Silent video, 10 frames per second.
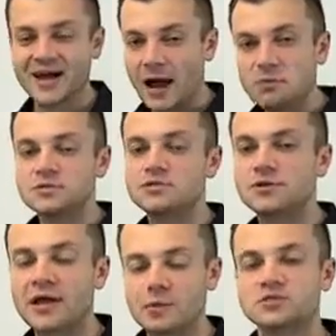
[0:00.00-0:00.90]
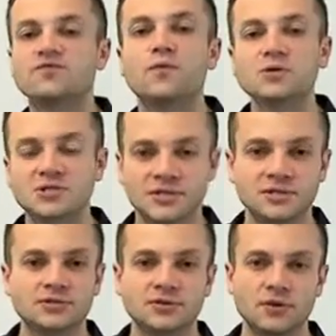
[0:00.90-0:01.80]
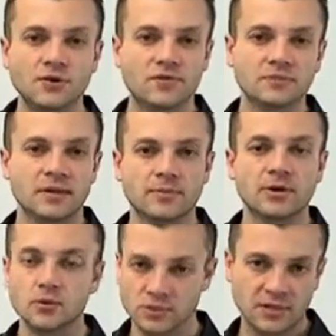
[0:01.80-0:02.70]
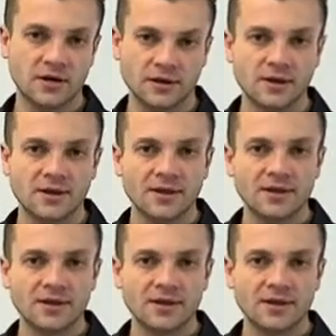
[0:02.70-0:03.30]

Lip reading: I was fortunate to learn from somebody who's done,